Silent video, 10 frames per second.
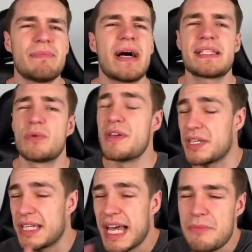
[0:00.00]
matter
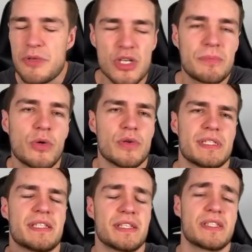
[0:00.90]
whether GameStop
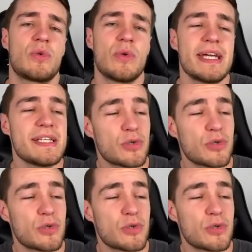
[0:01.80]
causes the squeeze